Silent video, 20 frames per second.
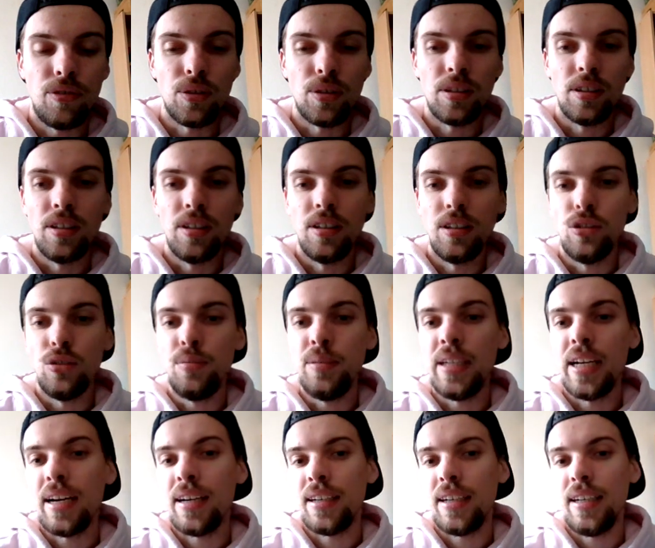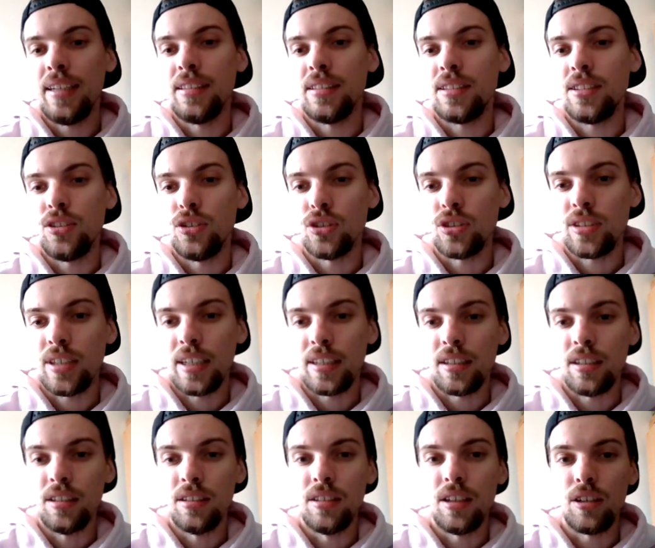for Lumina and just
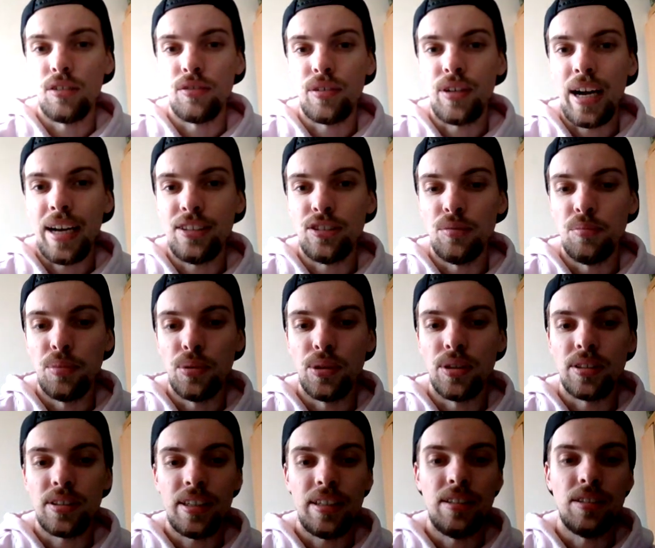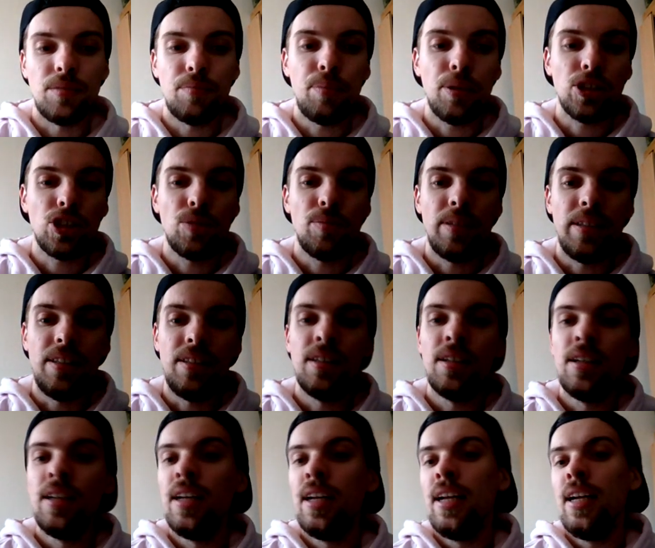get a lot of guys on board, and
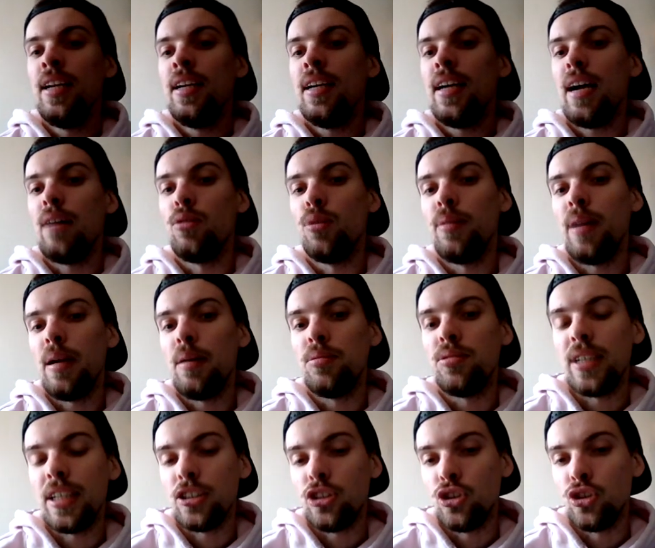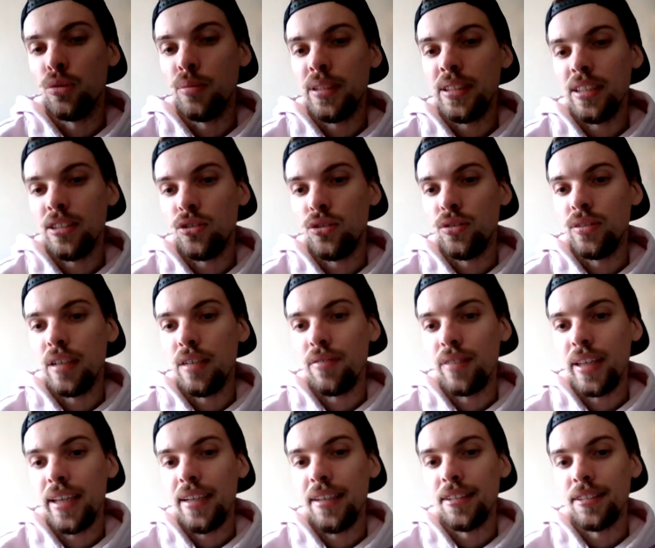possibly I will be able to get zombies into the
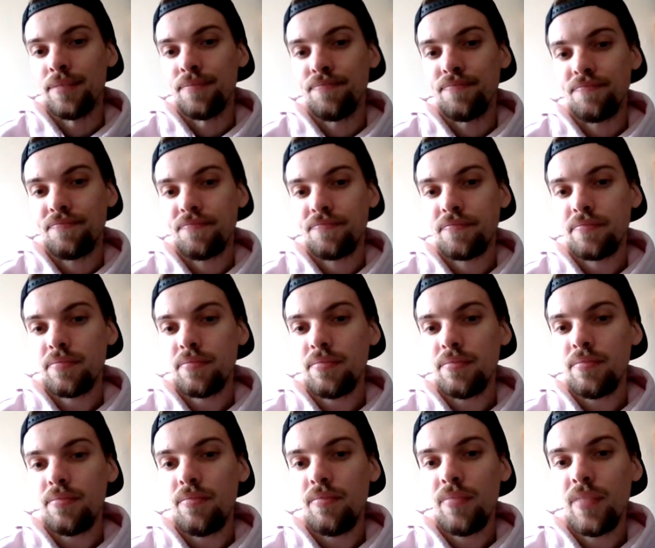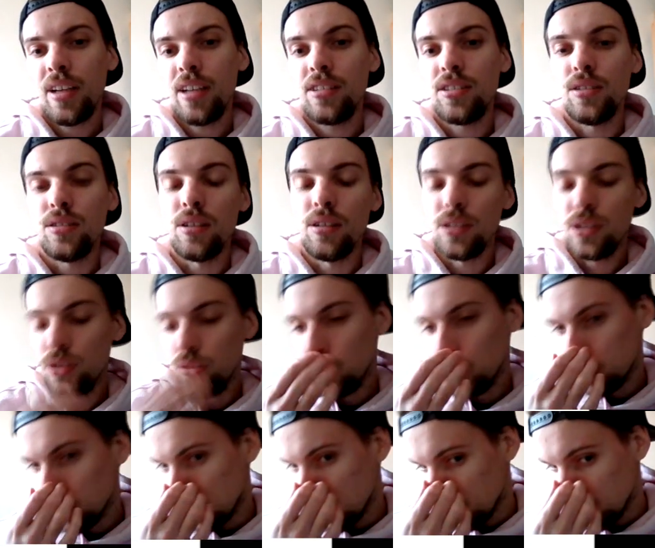grave later. So going to
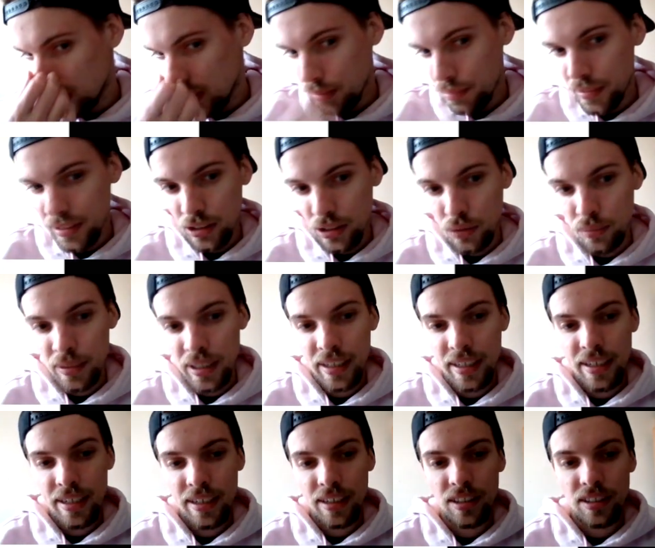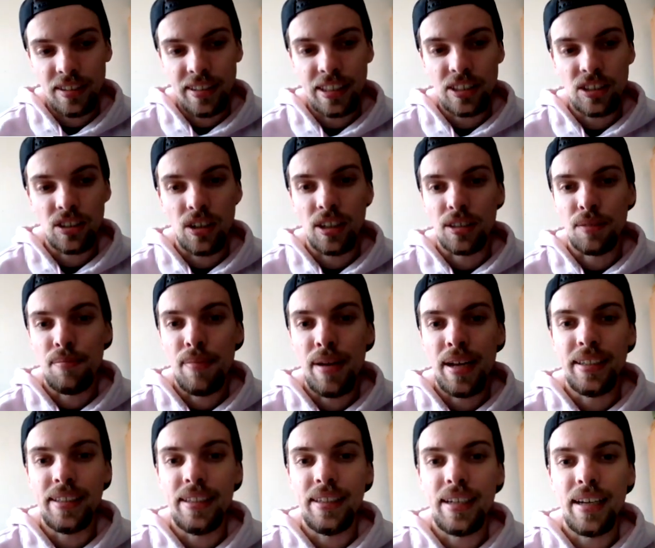normal summon Lumina here, discard
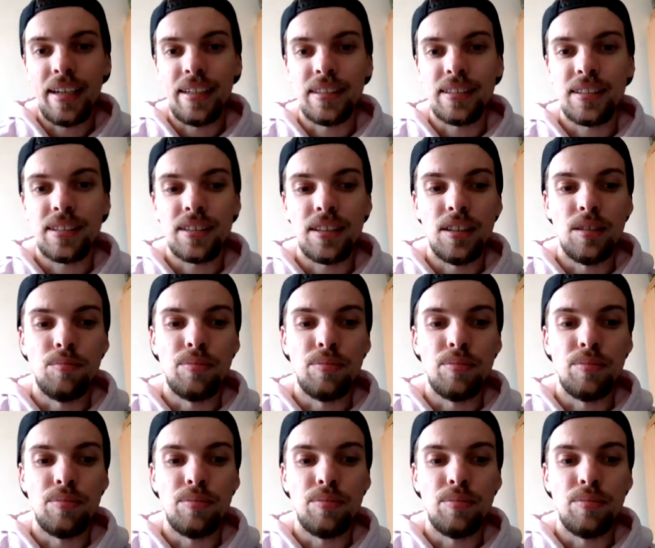Melee and